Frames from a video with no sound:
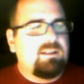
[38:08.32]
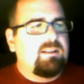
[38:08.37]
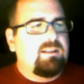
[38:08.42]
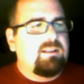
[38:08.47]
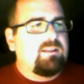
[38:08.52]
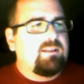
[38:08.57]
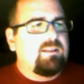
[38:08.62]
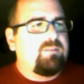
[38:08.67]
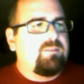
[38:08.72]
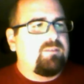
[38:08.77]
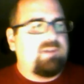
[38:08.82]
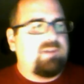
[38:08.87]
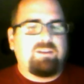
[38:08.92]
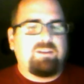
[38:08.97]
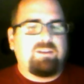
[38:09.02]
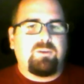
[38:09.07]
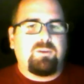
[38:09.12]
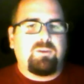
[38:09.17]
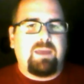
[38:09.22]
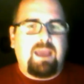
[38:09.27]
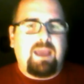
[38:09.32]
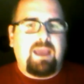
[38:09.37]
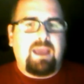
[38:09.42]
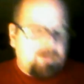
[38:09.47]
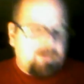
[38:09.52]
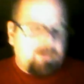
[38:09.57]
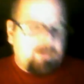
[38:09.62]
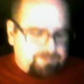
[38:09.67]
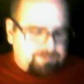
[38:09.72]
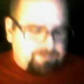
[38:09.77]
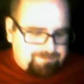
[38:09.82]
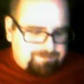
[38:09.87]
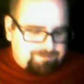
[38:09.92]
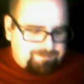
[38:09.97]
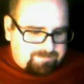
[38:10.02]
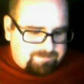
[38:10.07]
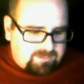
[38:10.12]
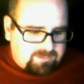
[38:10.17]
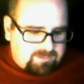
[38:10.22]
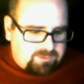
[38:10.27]
found their way out.
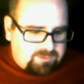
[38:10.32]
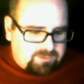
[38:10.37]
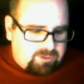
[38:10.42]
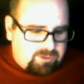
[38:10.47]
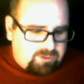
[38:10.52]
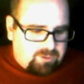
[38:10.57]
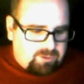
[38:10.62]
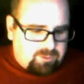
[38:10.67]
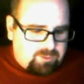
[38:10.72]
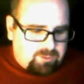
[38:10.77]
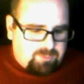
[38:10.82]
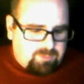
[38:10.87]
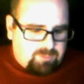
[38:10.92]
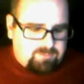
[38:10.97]
So